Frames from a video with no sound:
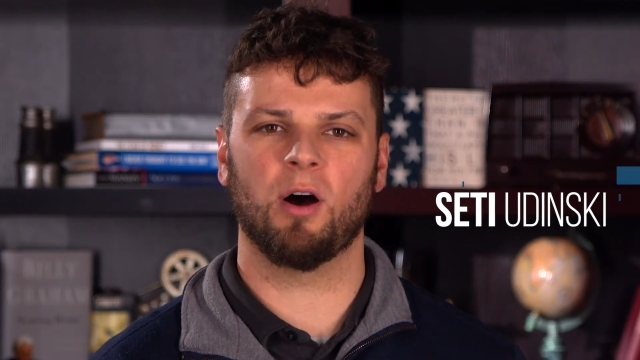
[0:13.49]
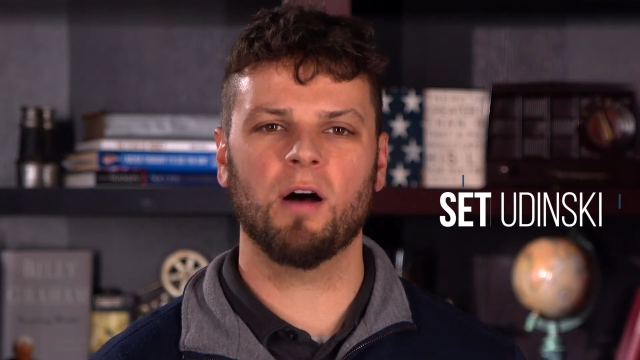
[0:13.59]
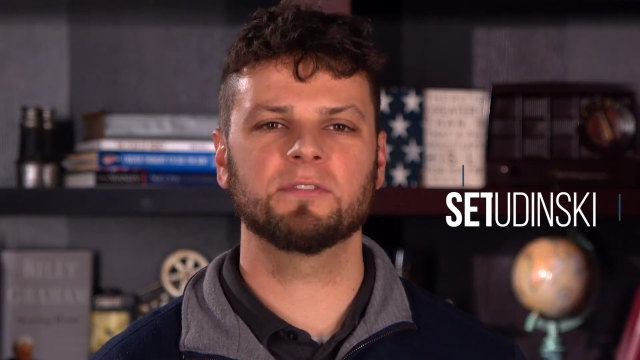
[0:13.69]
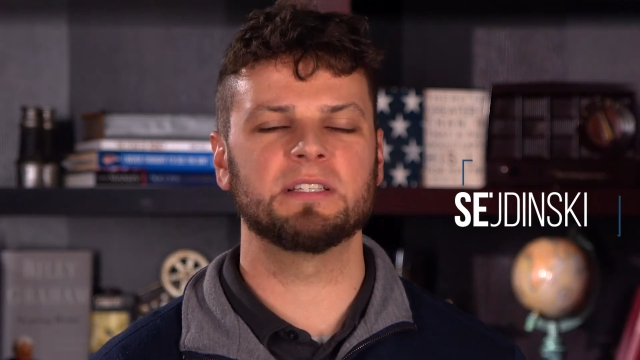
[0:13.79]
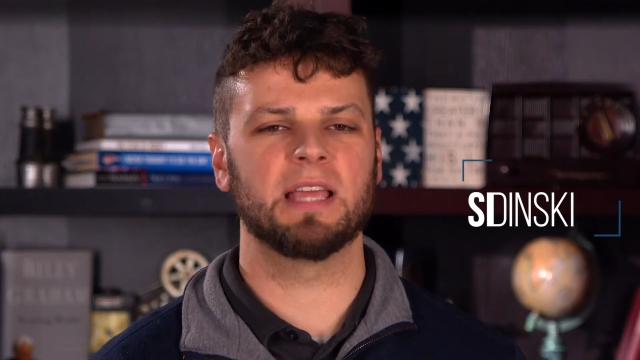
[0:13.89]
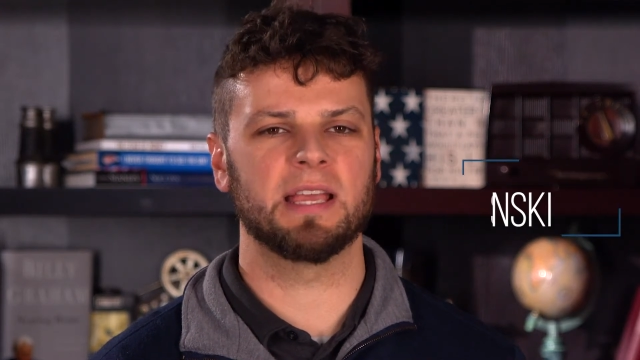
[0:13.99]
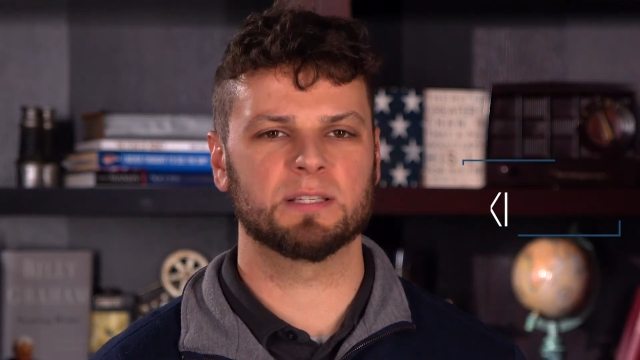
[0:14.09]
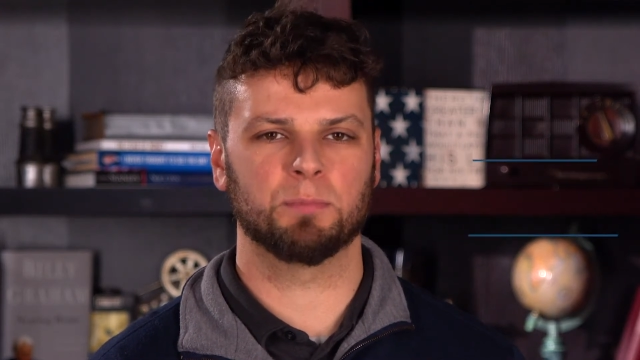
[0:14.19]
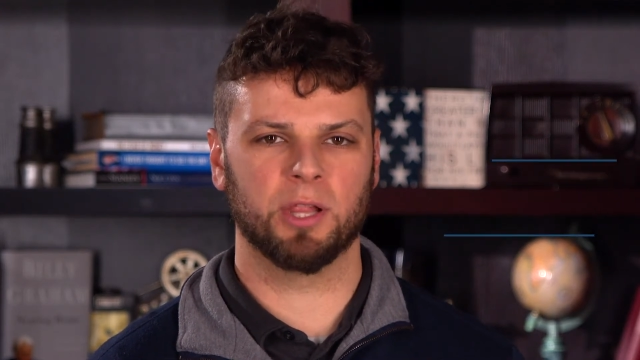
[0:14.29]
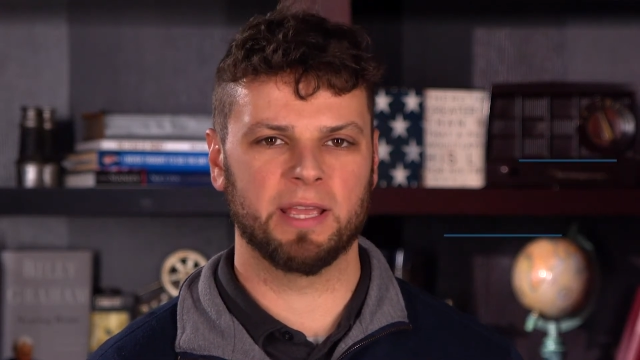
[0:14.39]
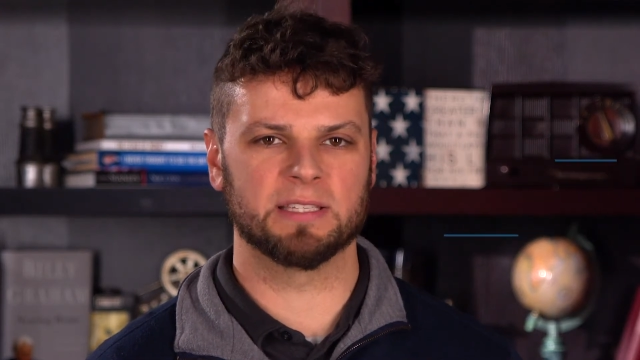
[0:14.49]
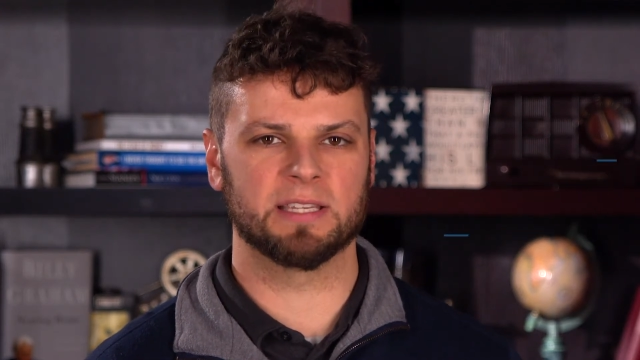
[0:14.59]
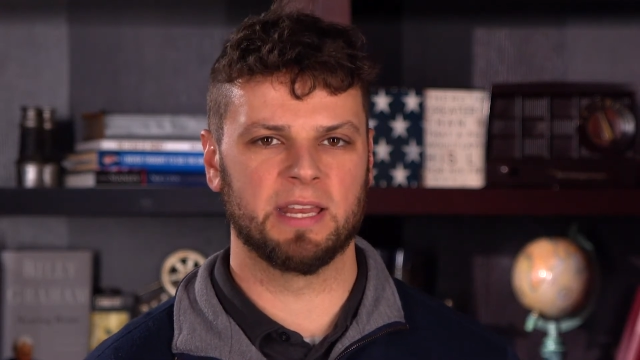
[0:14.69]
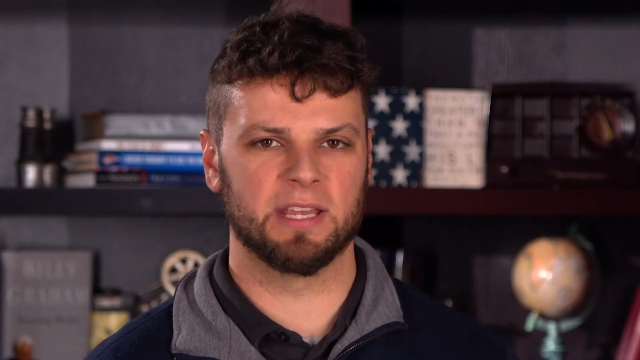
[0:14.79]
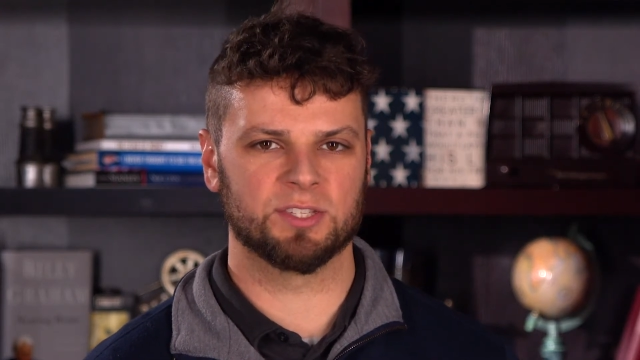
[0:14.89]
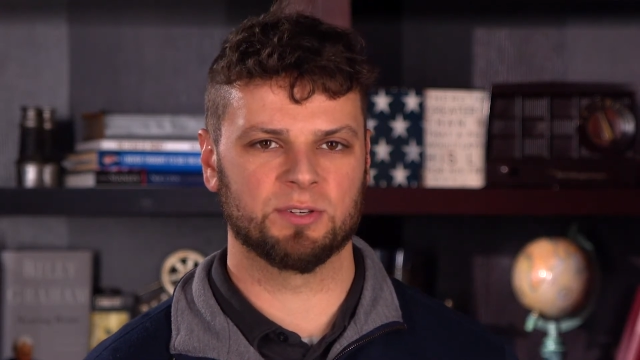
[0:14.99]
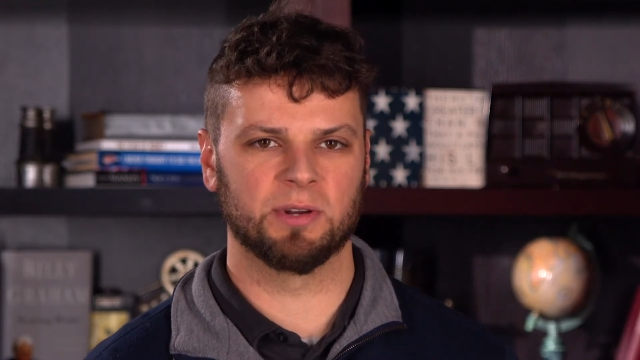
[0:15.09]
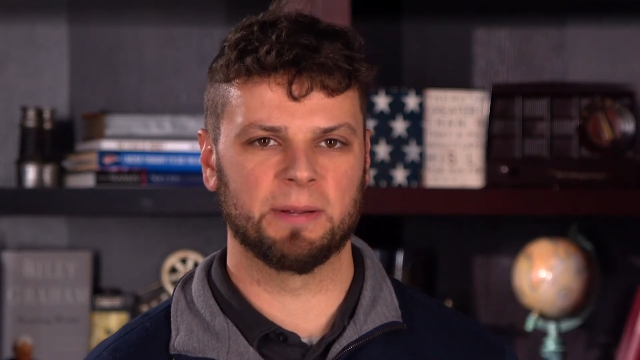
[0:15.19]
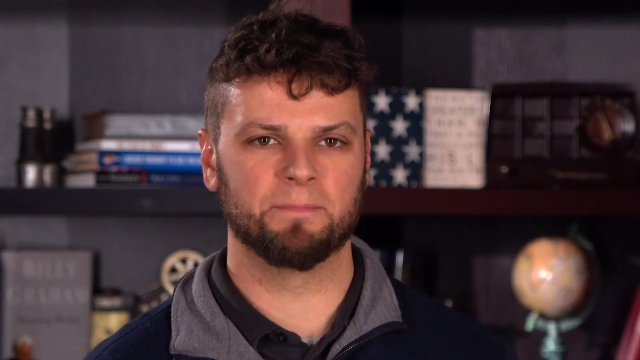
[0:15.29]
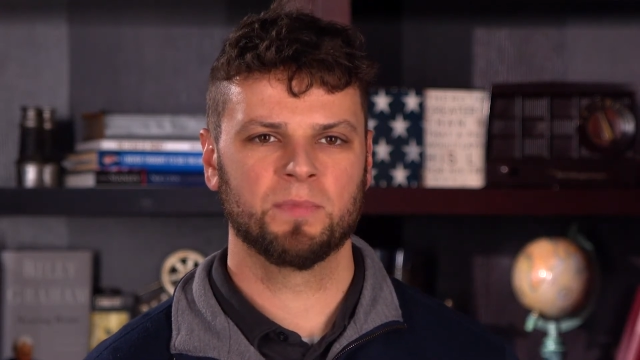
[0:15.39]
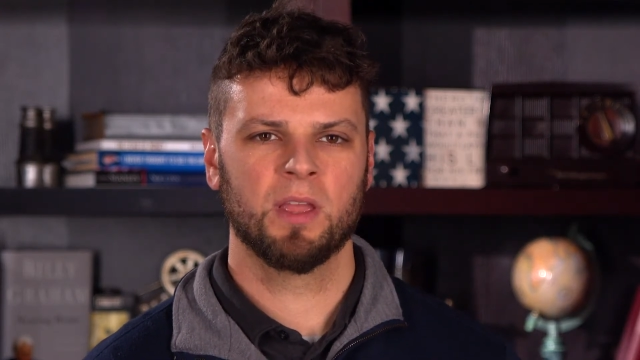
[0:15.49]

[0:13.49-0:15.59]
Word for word: often takes place in history.